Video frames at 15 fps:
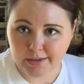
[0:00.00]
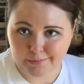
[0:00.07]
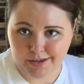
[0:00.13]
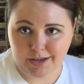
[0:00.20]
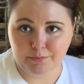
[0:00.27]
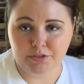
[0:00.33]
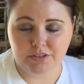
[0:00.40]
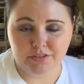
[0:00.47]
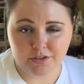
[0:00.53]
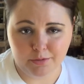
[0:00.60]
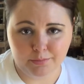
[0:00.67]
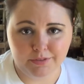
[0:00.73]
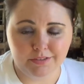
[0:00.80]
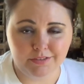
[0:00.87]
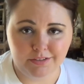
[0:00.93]
to keep my options
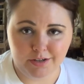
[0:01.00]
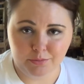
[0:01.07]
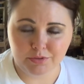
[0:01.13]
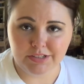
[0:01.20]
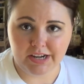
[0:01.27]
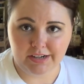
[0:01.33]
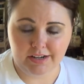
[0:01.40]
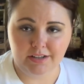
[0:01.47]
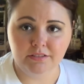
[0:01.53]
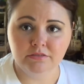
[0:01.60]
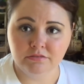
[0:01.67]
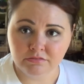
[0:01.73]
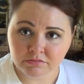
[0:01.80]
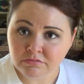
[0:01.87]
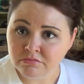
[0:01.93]
open. You know, we're dating.
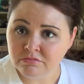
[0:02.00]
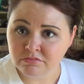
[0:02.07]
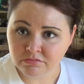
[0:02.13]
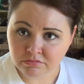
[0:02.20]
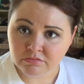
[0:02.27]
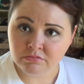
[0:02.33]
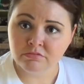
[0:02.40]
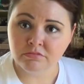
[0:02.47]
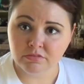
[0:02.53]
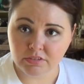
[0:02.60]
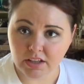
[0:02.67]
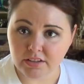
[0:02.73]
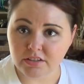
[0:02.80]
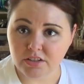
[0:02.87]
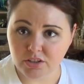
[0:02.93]

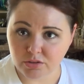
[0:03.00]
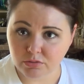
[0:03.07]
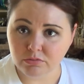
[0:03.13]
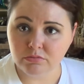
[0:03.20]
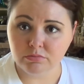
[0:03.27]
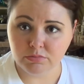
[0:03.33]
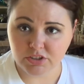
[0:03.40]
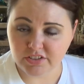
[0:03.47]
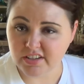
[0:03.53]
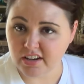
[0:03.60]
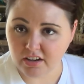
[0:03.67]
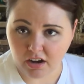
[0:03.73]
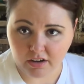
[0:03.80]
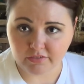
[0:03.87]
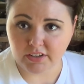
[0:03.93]
It's new. We just had
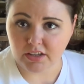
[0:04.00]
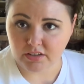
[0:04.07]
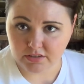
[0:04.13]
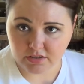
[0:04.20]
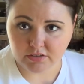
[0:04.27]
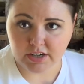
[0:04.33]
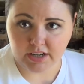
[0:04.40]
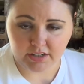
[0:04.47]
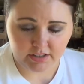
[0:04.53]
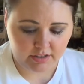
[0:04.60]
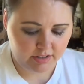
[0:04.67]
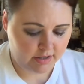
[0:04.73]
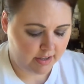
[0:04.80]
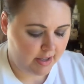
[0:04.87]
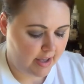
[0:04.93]
coffee. It's all right.
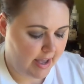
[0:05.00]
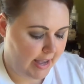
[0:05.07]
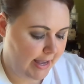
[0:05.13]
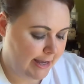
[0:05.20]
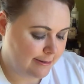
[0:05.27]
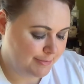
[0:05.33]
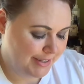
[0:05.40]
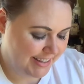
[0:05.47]
Um,